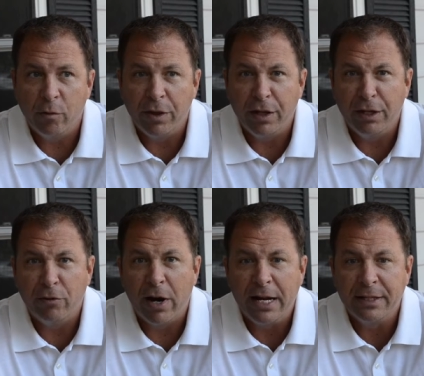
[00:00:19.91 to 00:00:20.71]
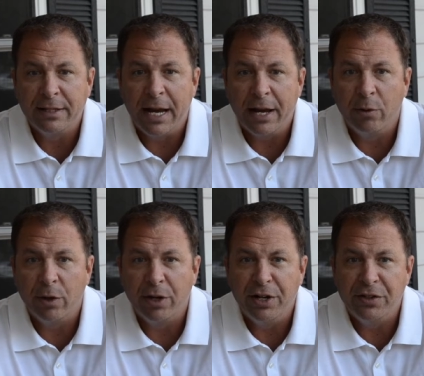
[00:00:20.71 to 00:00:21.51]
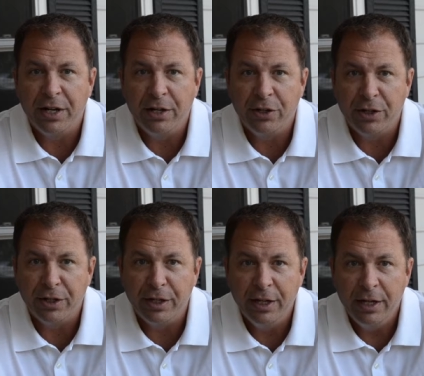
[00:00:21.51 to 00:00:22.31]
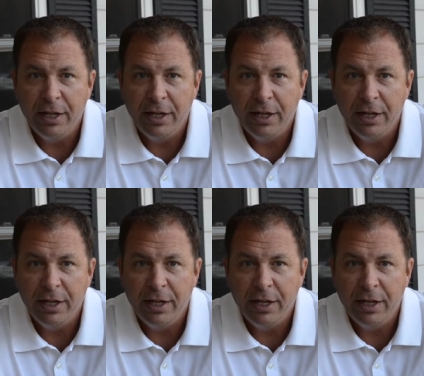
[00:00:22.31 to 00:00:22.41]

within the Randstad organization